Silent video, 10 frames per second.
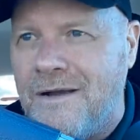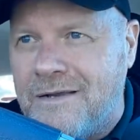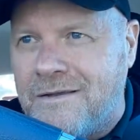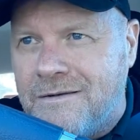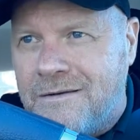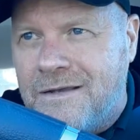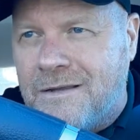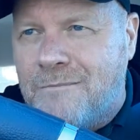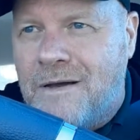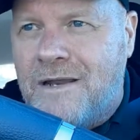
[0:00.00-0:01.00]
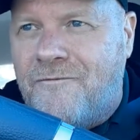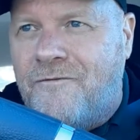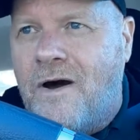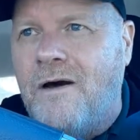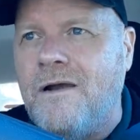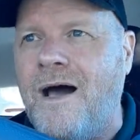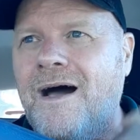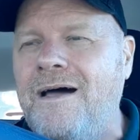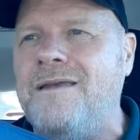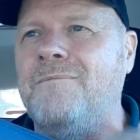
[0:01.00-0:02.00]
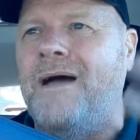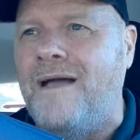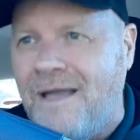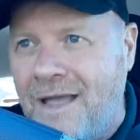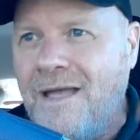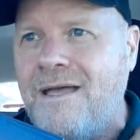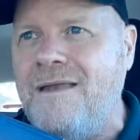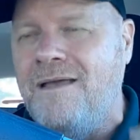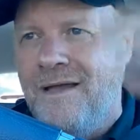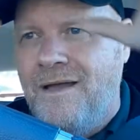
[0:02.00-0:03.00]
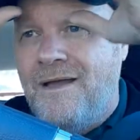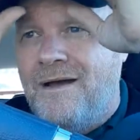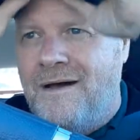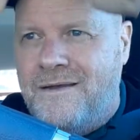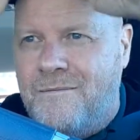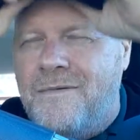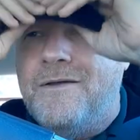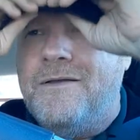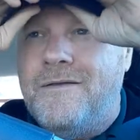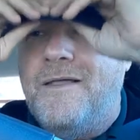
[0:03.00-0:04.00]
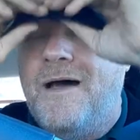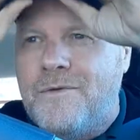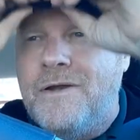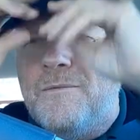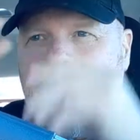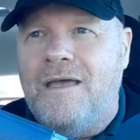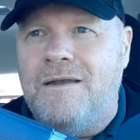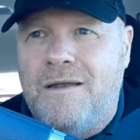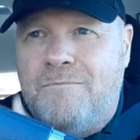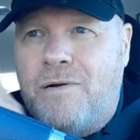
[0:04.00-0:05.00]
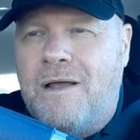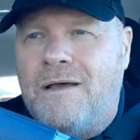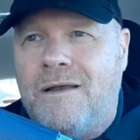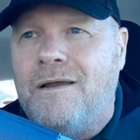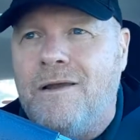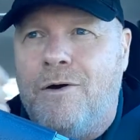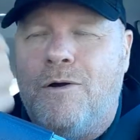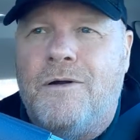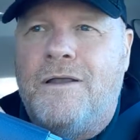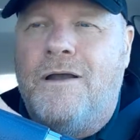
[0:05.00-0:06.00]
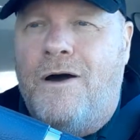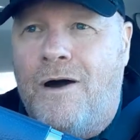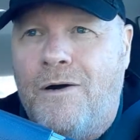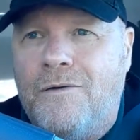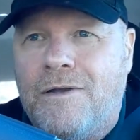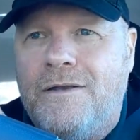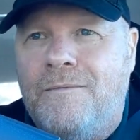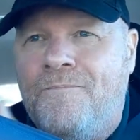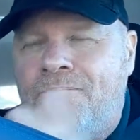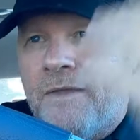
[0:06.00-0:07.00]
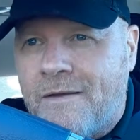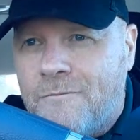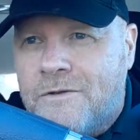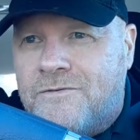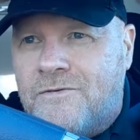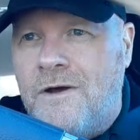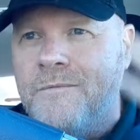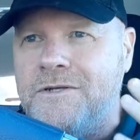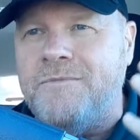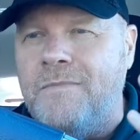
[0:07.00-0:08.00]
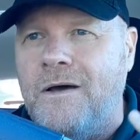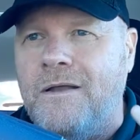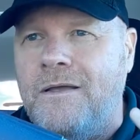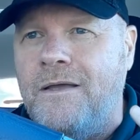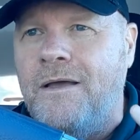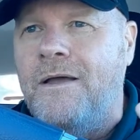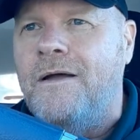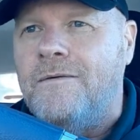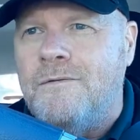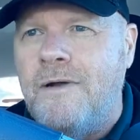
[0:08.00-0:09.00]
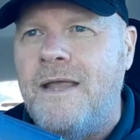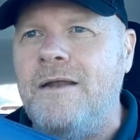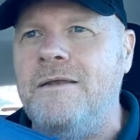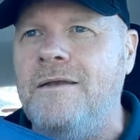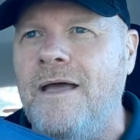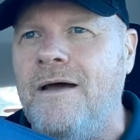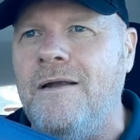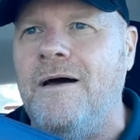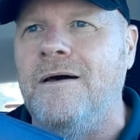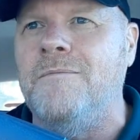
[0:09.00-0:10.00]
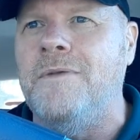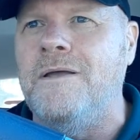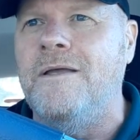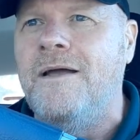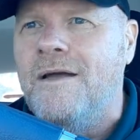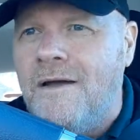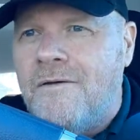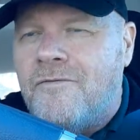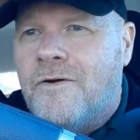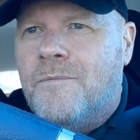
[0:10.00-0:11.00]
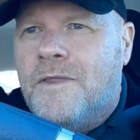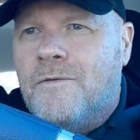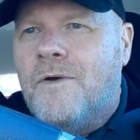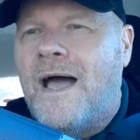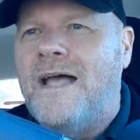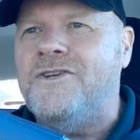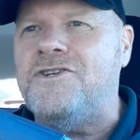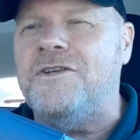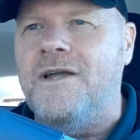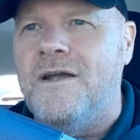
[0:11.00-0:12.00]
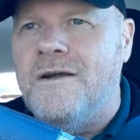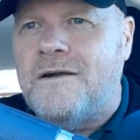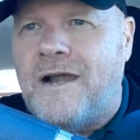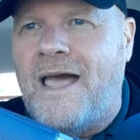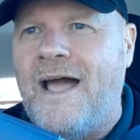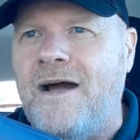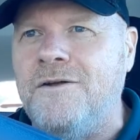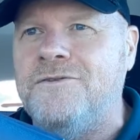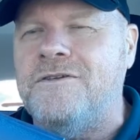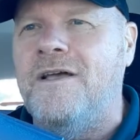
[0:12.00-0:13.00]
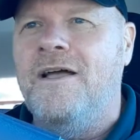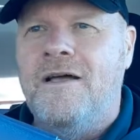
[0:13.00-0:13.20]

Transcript: Let the money fall onto my head. I'm going to get an umbrella, Lord, and hold it with so much money raining down on me from the rideshare clouds.